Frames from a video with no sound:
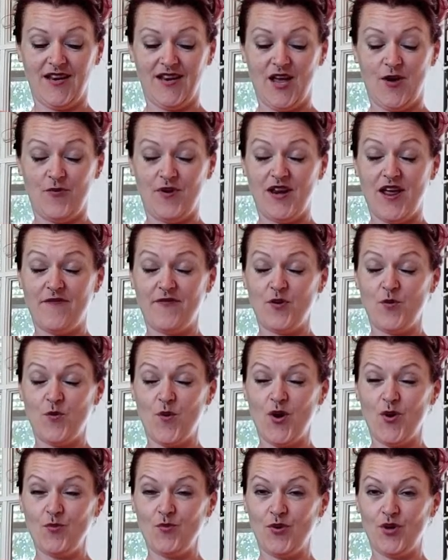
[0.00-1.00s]
Now we never
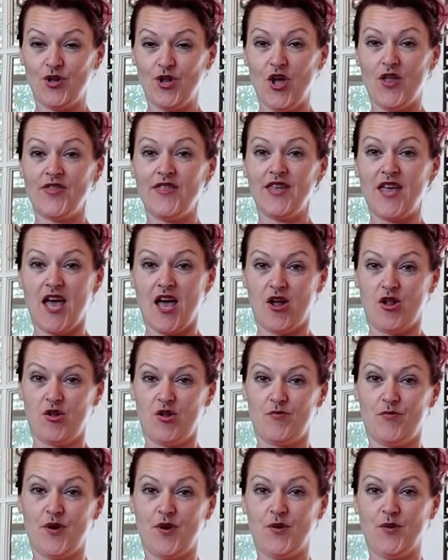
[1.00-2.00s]
want to pull on the
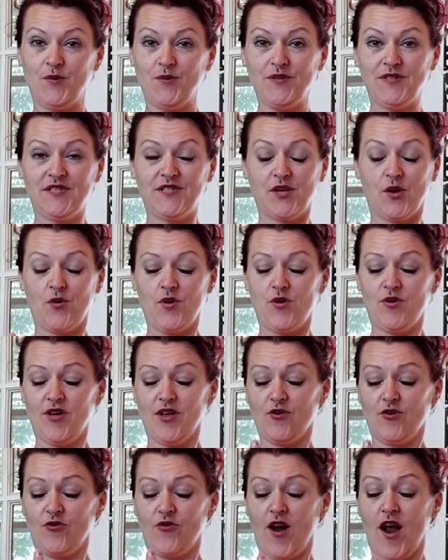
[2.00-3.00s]
elbows, so you
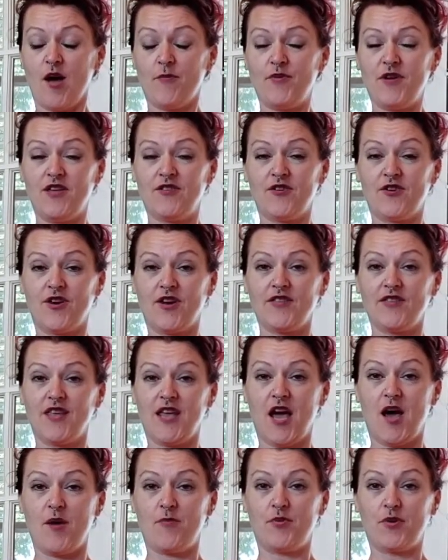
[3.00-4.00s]
can grab either at
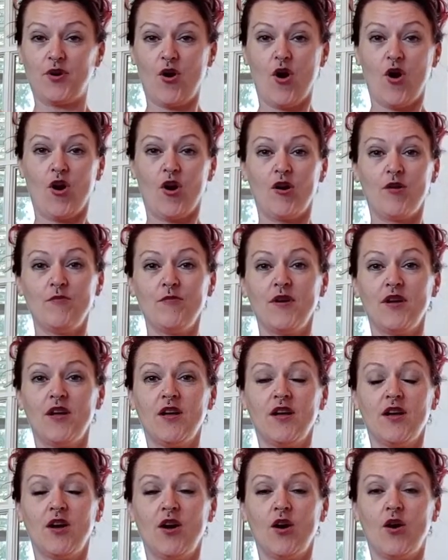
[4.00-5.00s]
the upper arm
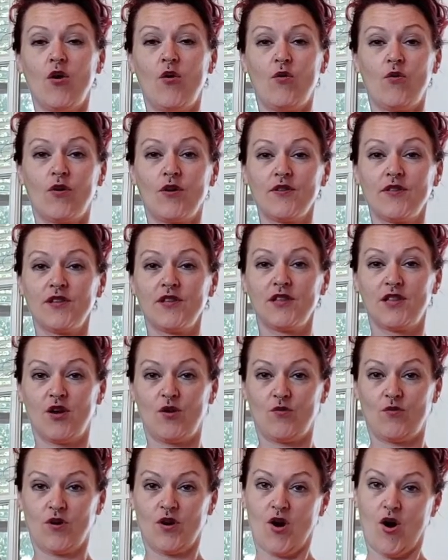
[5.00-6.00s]
or the
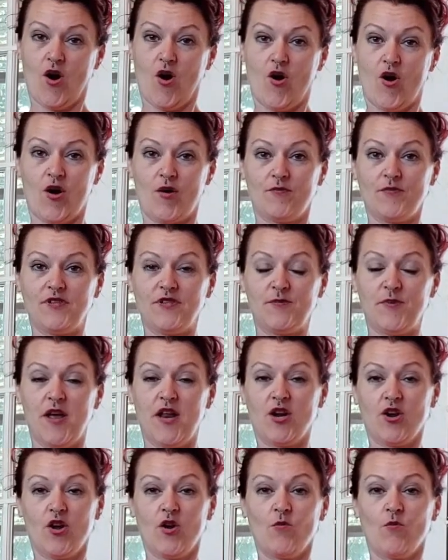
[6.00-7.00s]
lower arm,
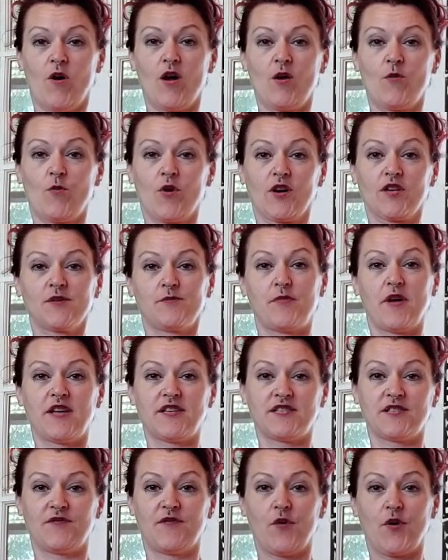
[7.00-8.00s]
depending on what works
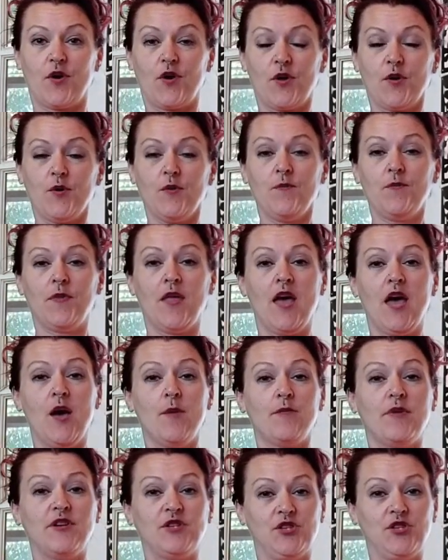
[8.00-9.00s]
best for you.
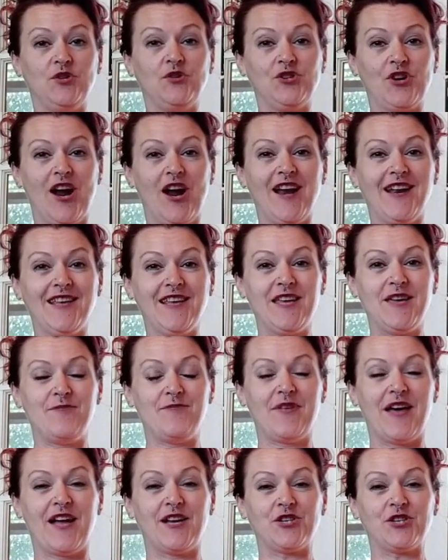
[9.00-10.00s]
But do try to
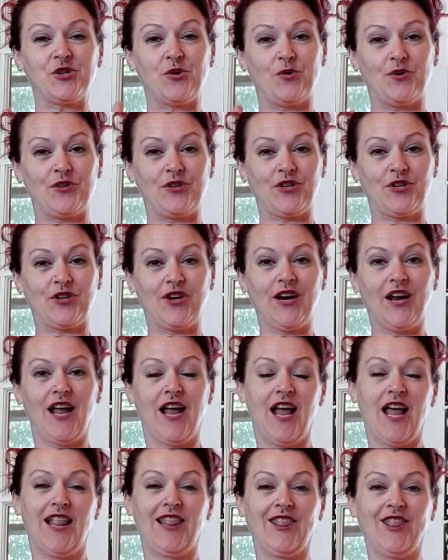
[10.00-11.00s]
keep that shoulder
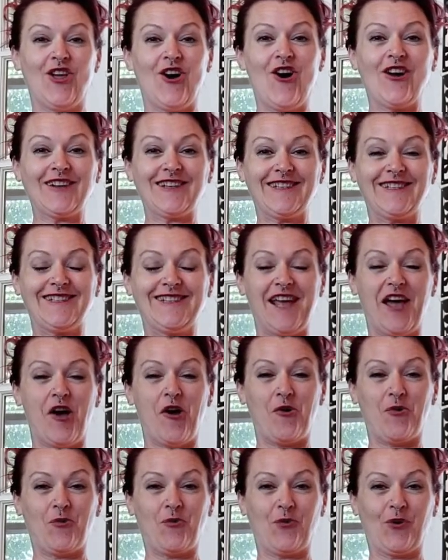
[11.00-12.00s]
locked
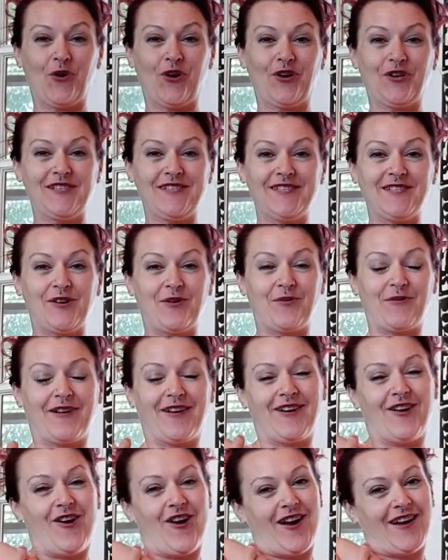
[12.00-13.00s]
downwards so
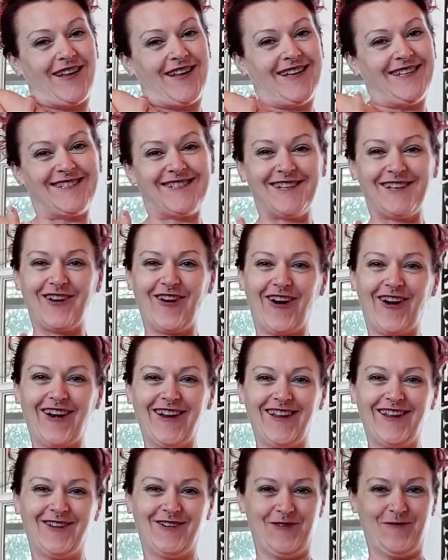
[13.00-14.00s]
we're not kissing our
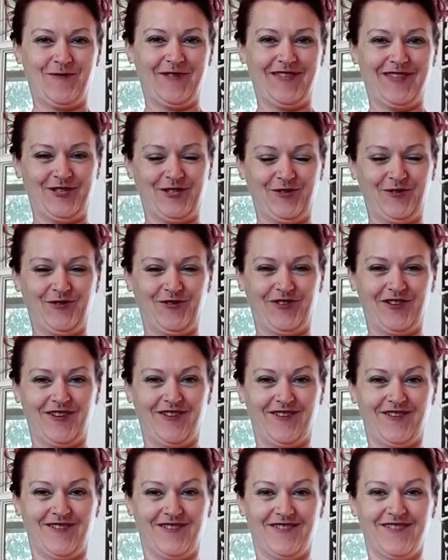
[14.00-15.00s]
ear with the
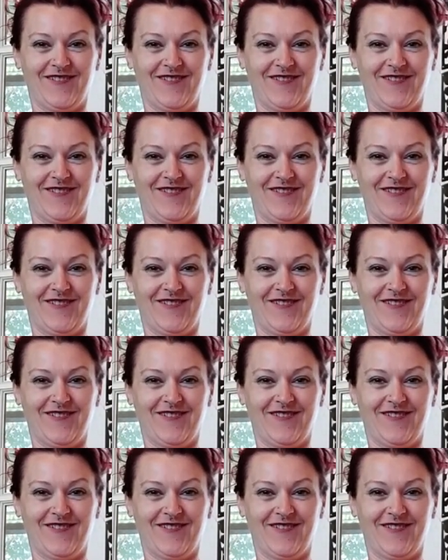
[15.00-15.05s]
shoulder.